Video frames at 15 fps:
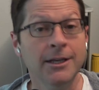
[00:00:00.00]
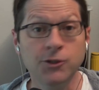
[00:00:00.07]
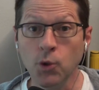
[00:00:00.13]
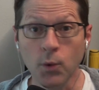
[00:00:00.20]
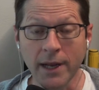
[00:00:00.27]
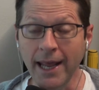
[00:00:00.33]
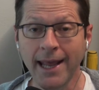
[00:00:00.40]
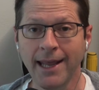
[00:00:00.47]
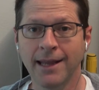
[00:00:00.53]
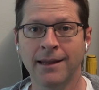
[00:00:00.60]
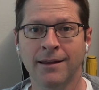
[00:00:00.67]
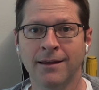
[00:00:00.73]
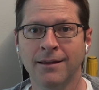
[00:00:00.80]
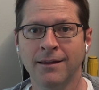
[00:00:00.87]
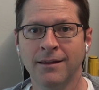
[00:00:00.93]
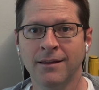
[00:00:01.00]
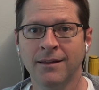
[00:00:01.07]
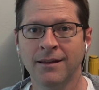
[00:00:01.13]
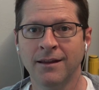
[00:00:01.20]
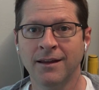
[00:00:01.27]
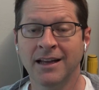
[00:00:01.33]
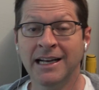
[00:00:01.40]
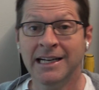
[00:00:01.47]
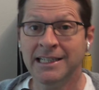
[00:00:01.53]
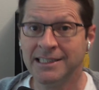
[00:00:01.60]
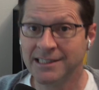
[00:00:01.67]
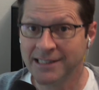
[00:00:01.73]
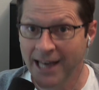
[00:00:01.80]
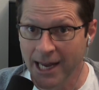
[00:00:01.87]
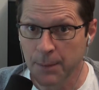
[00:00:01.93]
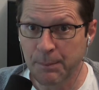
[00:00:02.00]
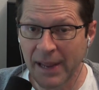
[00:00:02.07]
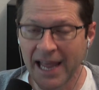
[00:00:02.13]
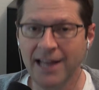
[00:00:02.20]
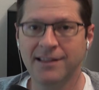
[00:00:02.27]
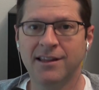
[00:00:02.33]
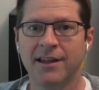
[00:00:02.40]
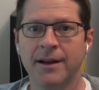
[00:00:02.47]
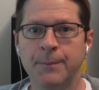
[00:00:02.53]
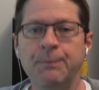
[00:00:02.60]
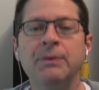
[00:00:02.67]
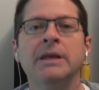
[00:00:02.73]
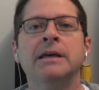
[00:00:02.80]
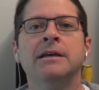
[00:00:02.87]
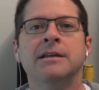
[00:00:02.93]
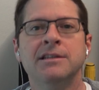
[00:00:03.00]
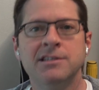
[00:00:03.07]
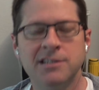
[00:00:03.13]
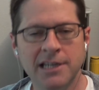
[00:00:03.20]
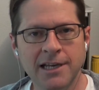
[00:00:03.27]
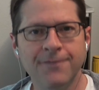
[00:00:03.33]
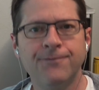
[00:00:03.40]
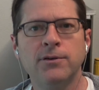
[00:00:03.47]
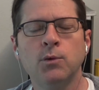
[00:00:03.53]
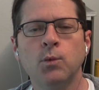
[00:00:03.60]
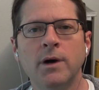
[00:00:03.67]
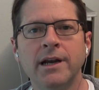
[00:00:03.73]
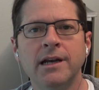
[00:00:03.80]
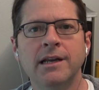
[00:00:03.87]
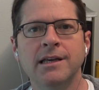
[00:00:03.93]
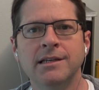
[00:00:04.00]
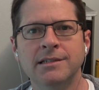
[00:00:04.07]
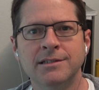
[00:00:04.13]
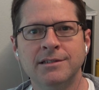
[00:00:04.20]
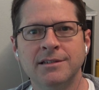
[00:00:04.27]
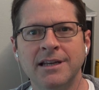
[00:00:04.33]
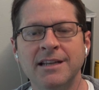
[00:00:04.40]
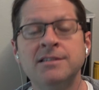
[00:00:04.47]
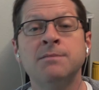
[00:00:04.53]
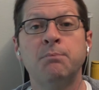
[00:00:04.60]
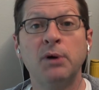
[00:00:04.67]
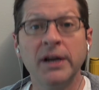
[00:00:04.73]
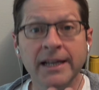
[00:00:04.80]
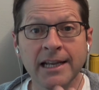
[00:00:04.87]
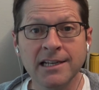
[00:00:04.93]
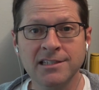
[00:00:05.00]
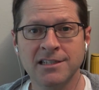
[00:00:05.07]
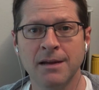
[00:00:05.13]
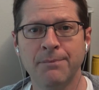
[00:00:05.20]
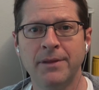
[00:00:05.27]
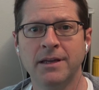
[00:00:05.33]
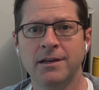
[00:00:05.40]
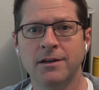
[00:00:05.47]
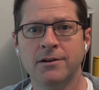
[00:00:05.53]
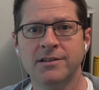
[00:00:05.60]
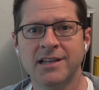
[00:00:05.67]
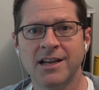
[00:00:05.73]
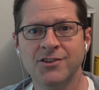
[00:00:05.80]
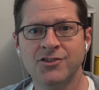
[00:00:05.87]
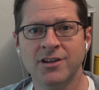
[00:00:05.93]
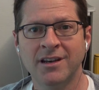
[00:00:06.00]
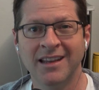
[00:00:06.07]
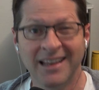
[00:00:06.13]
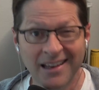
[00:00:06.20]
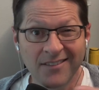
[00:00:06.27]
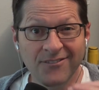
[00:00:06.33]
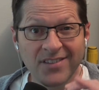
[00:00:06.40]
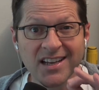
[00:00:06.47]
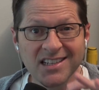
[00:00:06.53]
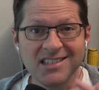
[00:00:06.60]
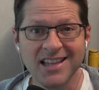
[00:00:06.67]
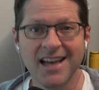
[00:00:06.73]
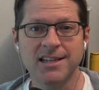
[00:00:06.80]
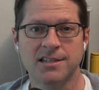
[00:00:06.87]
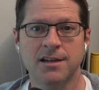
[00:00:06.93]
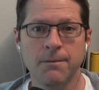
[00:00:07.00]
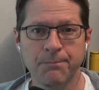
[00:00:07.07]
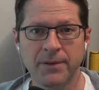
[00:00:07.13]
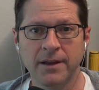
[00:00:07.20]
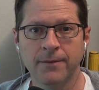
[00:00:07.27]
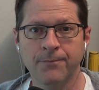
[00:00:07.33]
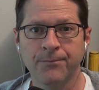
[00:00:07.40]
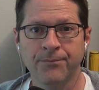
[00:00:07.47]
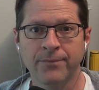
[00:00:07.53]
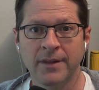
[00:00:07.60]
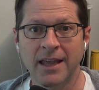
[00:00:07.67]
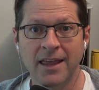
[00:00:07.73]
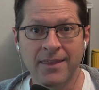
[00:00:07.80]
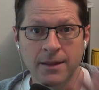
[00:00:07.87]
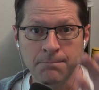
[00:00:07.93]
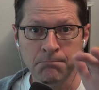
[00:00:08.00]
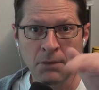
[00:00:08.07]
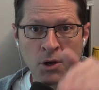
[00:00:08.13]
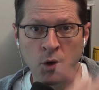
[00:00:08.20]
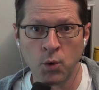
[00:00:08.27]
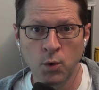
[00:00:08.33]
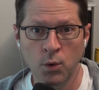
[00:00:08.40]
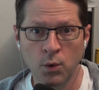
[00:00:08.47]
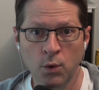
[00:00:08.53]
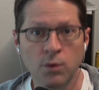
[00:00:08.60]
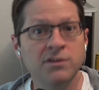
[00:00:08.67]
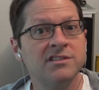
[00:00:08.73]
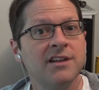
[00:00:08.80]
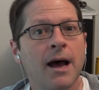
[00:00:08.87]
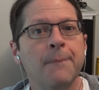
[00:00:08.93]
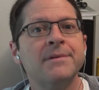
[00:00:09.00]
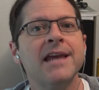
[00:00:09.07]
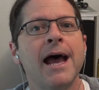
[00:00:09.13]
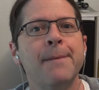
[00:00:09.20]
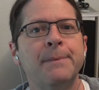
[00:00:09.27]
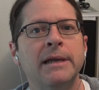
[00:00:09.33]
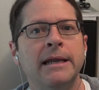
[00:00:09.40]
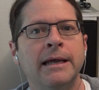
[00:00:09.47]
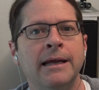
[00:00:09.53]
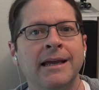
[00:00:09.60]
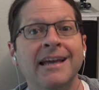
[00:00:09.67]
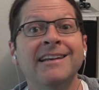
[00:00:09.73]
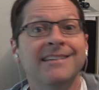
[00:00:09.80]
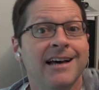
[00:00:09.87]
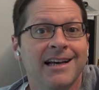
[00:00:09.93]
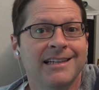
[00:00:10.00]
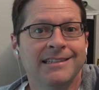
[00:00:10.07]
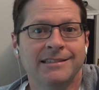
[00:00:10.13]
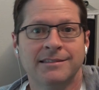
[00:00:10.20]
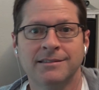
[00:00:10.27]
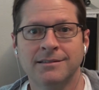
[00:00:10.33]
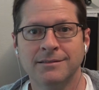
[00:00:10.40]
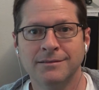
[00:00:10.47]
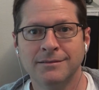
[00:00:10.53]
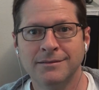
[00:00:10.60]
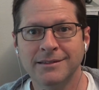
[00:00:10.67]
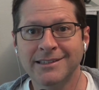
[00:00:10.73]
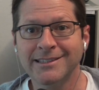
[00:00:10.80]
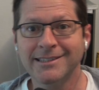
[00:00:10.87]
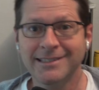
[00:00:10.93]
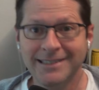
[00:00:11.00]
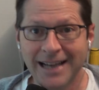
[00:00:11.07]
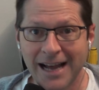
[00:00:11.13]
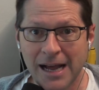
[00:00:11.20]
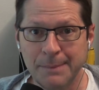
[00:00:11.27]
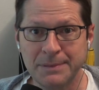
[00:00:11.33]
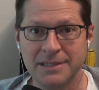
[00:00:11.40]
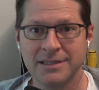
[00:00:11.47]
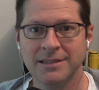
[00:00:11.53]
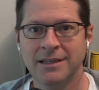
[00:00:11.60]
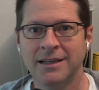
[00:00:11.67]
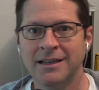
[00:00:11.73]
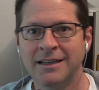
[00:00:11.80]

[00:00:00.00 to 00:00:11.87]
It's okay. It's not a bad thing. See it for what it is. It's bringing something to your attention. Fix that something, and that stops happening. It does. It stops.